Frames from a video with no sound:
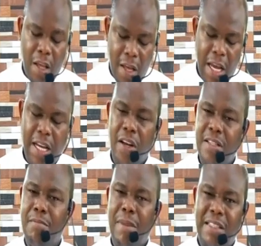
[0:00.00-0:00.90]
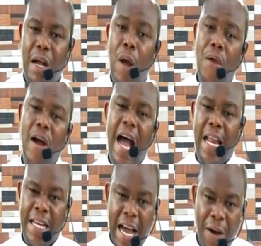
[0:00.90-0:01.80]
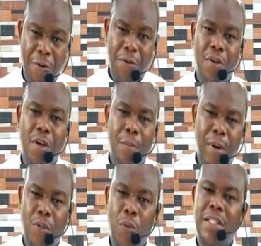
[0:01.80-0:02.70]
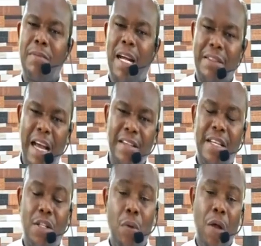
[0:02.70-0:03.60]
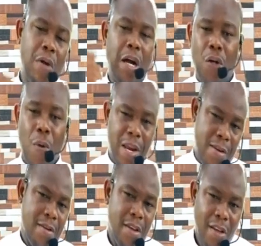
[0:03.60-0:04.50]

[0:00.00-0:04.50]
It doesn't matter where you are now. But what matters is where you are going.